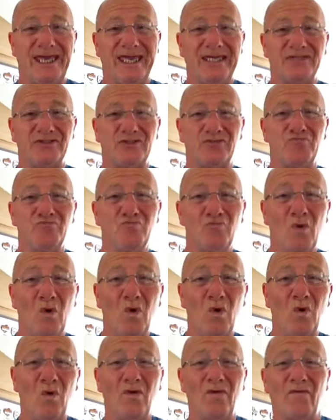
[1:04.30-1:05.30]
it's
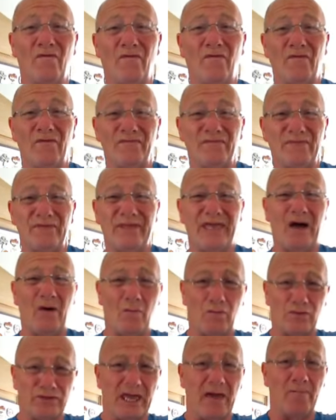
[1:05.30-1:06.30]
more,
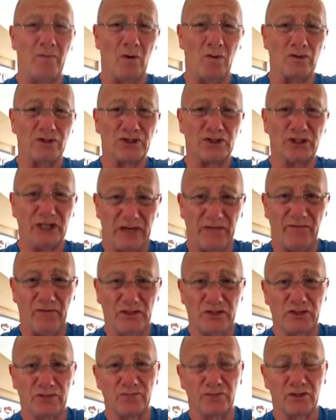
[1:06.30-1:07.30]
that demo was sea
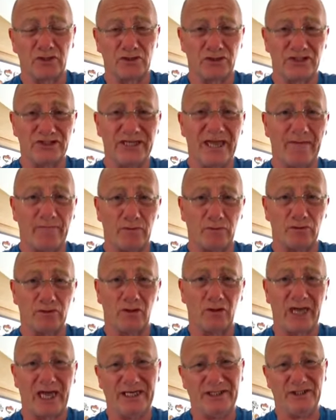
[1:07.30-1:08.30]
fishing because the depth was
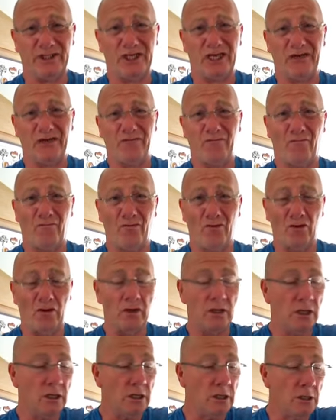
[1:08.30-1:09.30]
like 88 foot,
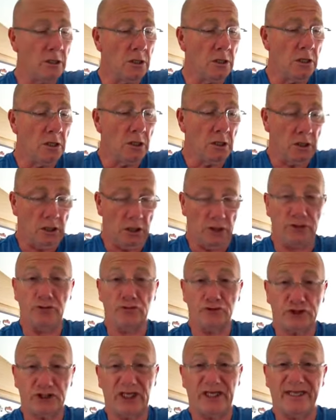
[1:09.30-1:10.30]
and you'll
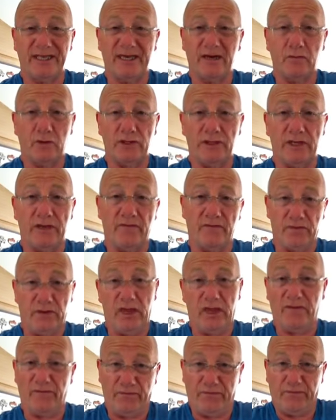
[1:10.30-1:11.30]
see that when
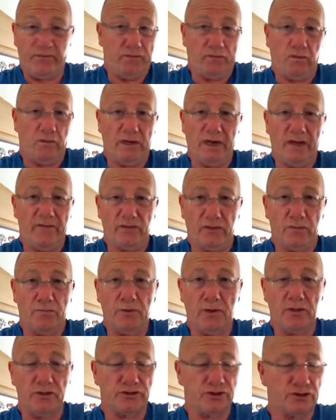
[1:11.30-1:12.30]
if whenever you
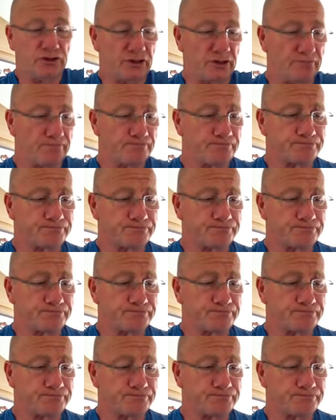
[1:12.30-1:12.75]
purchase it.